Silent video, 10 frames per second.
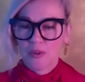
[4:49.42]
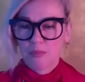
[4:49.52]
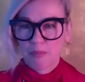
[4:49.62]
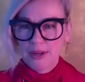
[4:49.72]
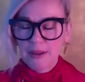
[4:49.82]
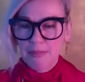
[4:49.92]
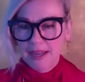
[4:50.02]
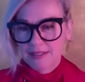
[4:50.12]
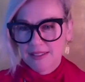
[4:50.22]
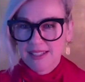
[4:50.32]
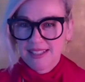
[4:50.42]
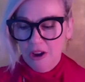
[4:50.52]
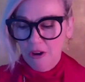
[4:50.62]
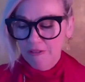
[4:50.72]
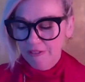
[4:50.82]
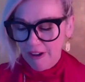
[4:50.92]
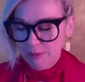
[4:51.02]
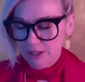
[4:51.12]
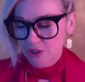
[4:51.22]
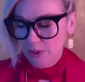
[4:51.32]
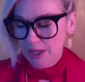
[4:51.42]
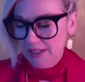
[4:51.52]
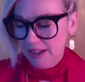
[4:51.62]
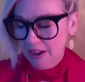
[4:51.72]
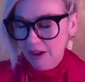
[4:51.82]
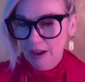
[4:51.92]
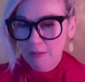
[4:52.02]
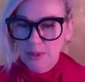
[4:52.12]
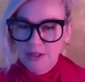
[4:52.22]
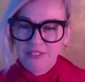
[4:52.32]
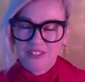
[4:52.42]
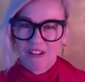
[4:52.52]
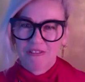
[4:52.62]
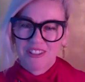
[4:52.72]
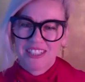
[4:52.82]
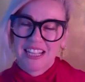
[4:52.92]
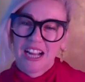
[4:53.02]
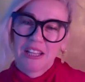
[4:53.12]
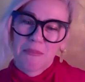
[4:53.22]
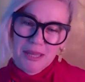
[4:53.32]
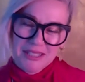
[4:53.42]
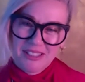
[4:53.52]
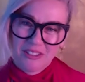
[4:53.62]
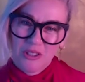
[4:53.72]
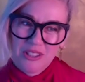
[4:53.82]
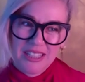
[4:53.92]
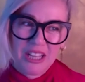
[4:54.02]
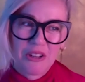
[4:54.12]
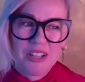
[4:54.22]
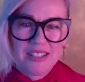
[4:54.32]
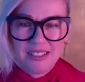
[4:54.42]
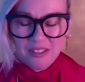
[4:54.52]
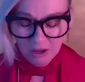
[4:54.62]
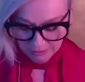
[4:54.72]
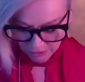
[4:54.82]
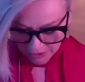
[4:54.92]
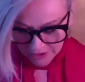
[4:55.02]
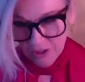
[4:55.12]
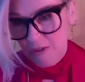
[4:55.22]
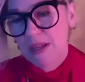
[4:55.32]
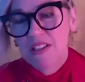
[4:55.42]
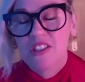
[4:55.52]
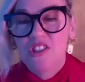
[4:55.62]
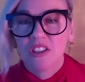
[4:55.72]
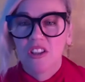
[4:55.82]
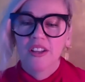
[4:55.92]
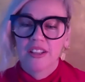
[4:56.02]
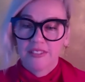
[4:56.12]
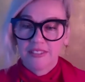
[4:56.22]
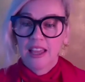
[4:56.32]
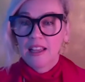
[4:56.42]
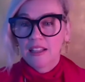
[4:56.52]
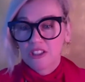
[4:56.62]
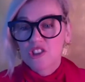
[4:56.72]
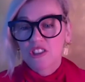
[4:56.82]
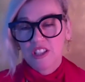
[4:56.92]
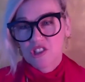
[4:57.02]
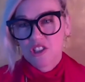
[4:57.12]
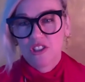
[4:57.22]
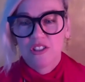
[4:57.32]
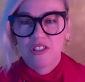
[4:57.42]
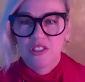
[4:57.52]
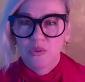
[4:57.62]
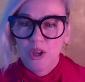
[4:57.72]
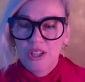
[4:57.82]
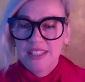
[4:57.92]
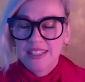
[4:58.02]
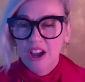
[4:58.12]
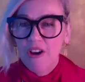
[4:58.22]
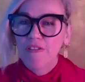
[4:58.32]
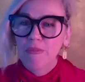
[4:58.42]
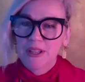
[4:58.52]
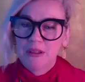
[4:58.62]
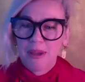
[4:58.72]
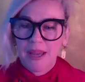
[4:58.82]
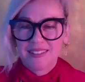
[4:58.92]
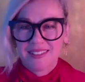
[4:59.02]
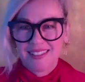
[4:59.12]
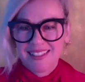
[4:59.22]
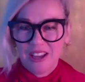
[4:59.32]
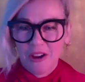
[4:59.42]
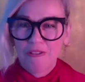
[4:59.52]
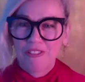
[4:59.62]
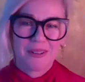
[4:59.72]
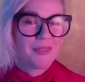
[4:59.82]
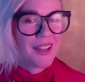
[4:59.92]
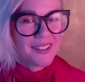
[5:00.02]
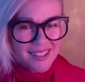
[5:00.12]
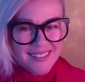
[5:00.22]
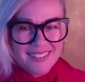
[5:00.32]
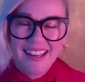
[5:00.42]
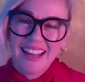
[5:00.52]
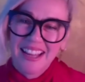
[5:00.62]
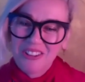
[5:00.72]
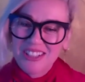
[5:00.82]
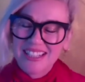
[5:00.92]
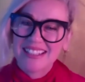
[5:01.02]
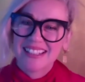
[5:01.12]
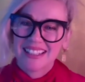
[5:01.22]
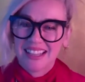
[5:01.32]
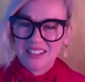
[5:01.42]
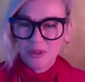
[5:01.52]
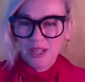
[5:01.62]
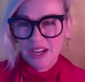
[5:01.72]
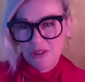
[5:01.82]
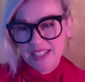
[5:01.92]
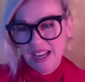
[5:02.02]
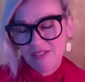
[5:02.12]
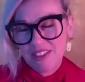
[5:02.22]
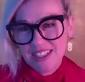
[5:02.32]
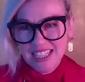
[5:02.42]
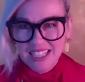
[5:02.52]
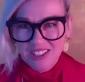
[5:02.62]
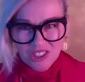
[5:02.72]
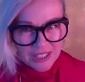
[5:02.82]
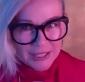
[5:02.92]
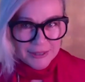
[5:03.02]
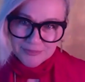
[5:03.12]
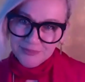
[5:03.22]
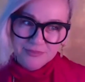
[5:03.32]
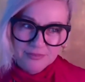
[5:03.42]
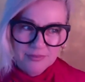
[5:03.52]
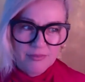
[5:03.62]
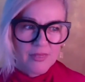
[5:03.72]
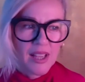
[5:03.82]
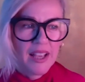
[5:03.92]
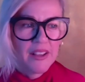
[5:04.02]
bring it back to the self. I've been doing a bit of stuff with Natalia Benson, who's an Aries, and I noticed her message a lot is literally she uses the word self, bring it back to the self. And I'm like, there's that Aries, and that's what Aries have to teach. as